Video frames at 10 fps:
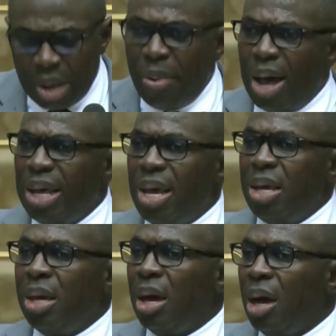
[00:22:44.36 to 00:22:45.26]
The
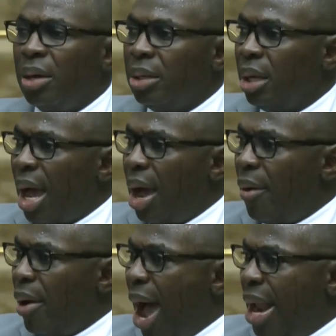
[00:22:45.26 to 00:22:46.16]
money
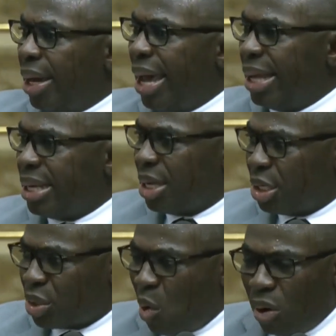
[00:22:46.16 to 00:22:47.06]
allocated to
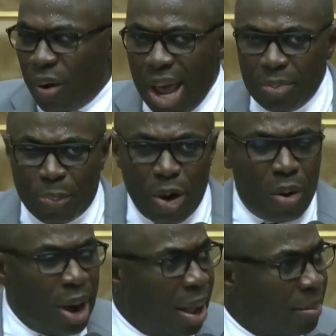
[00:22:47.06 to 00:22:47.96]
school grant
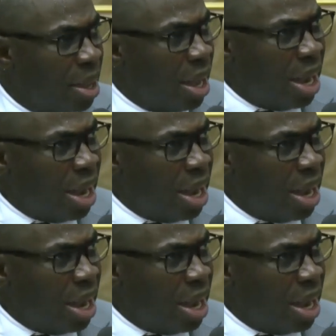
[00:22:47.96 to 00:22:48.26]
program